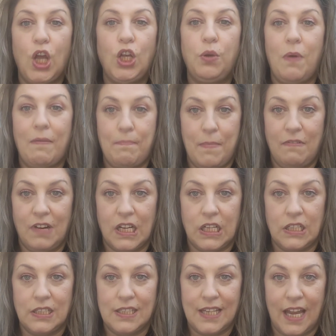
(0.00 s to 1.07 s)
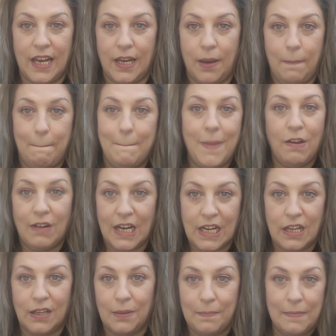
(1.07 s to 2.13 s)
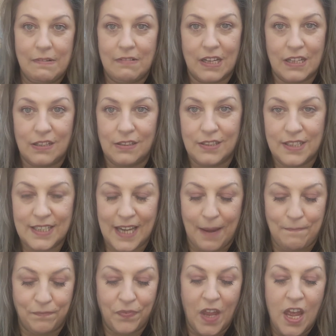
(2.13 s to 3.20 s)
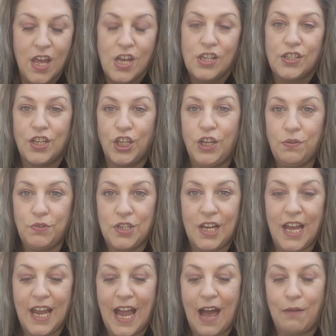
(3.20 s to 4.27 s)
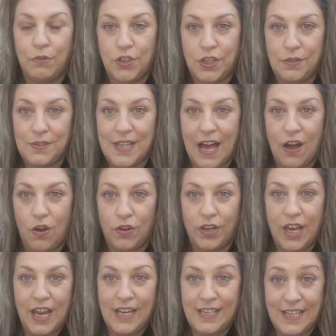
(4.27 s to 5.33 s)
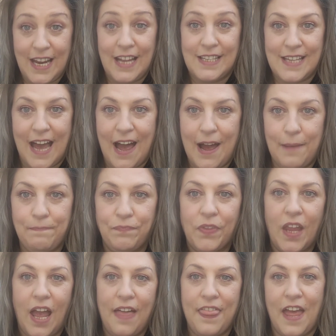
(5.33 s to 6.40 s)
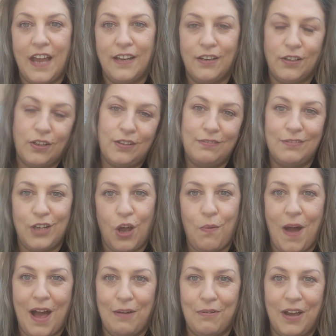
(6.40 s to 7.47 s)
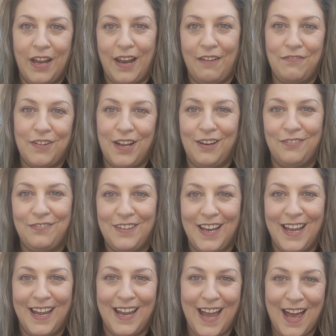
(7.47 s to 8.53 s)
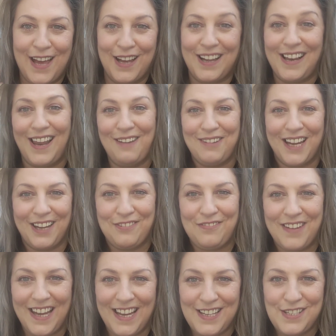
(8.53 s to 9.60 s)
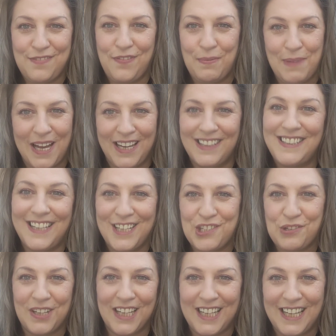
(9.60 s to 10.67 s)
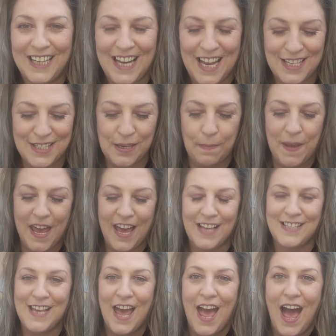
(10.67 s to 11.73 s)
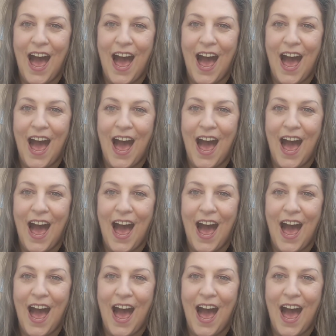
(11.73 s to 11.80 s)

You have miracle skin. Miracle skin. So usually I would use that on a daytime and then go out and have a lovely glowing face for my day drinking escapades.